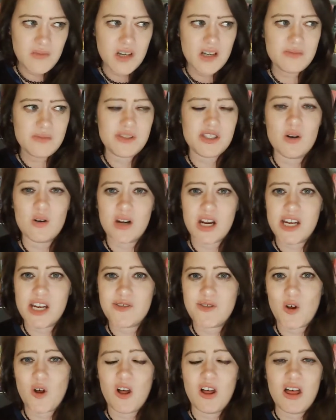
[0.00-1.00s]
I'm so
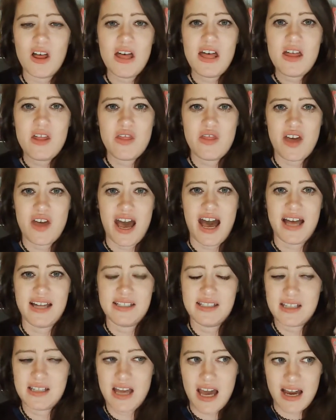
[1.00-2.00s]
grateful
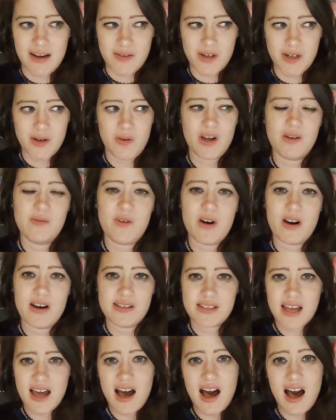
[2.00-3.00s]
that everyone
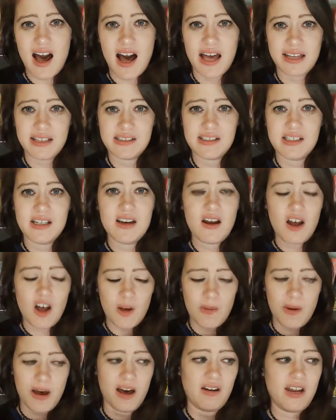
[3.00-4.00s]
was kind
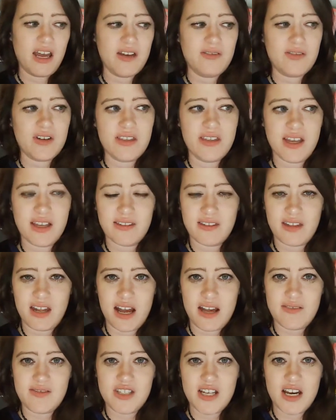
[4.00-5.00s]
about everything that
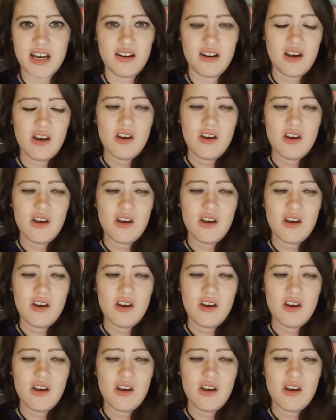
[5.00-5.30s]
I've done.